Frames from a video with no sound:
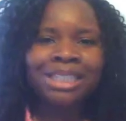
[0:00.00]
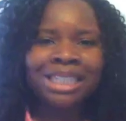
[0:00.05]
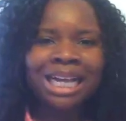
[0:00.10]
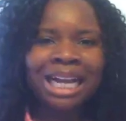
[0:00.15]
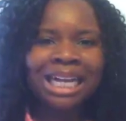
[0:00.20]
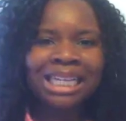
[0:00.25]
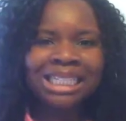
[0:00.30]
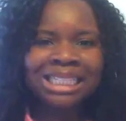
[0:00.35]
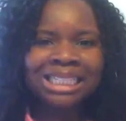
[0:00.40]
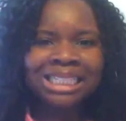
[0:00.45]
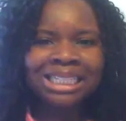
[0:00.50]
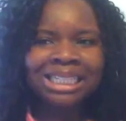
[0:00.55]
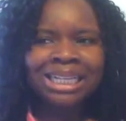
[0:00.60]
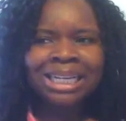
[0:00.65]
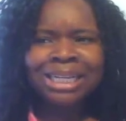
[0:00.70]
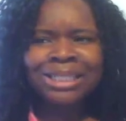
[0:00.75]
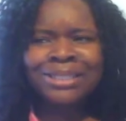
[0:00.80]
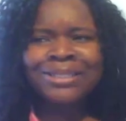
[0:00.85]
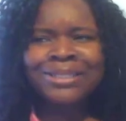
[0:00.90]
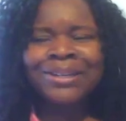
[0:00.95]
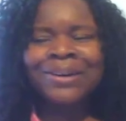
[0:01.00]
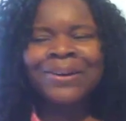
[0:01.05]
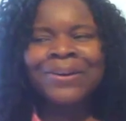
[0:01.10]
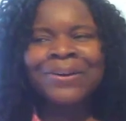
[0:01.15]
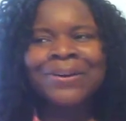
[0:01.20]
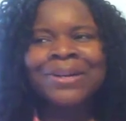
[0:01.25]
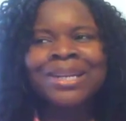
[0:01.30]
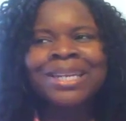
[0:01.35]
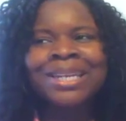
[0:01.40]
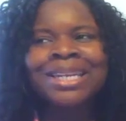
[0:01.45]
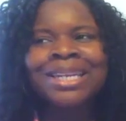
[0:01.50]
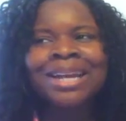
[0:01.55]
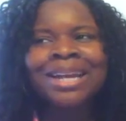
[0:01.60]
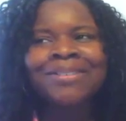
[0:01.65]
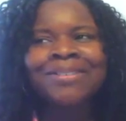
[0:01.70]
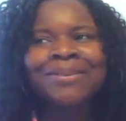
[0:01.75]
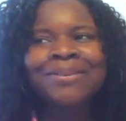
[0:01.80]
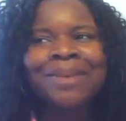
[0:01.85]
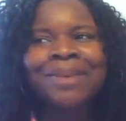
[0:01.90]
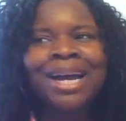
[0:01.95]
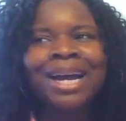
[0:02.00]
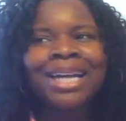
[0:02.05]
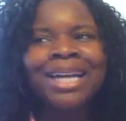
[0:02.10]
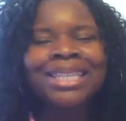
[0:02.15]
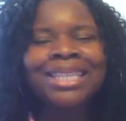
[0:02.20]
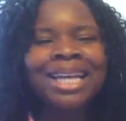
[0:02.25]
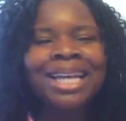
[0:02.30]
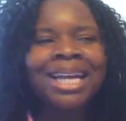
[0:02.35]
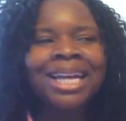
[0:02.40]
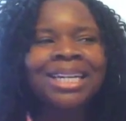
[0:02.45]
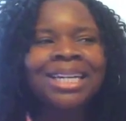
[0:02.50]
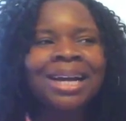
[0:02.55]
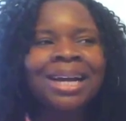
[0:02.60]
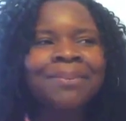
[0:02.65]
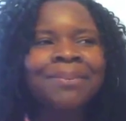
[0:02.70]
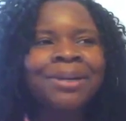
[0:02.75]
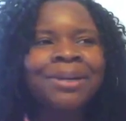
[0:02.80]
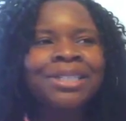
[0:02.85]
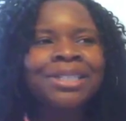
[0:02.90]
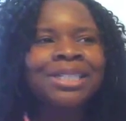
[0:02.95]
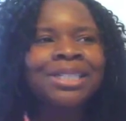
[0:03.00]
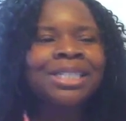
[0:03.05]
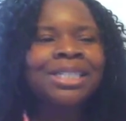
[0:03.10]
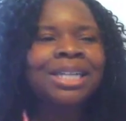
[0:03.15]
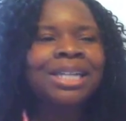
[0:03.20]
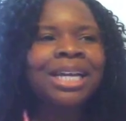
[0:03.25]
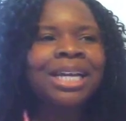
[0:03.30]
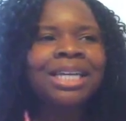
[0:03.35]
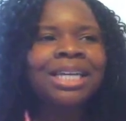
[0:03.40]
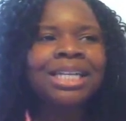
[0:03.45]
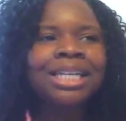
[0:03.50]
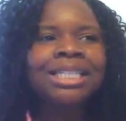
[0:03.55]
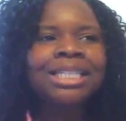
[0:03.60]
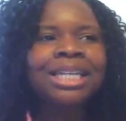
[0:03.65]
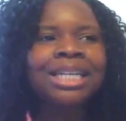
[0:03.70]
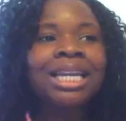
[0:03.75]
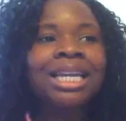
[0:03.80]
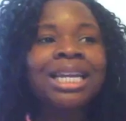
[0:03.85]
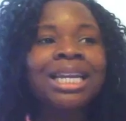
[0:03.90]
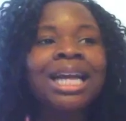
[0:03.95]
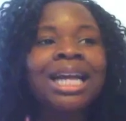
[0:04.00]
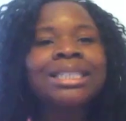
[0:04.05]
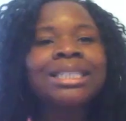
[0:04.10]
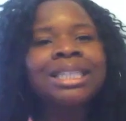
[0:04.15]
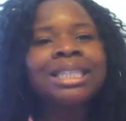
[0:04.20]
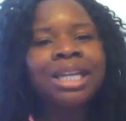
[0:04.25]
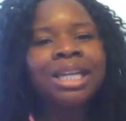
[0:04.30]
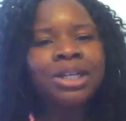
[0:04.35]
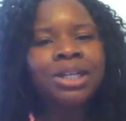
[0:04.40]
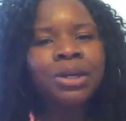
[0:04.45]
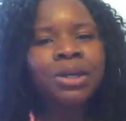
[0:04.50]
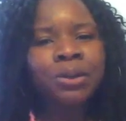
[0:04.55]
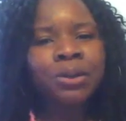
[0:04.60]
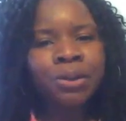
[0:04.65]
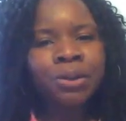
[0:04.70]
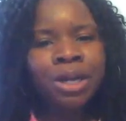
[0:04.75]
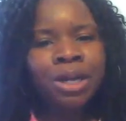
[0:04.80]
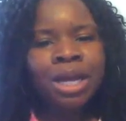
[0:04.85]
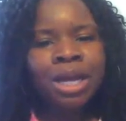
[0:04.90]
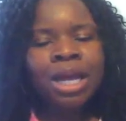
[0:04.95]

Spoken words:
yes. So never mind that a person is like kissing and not saying no.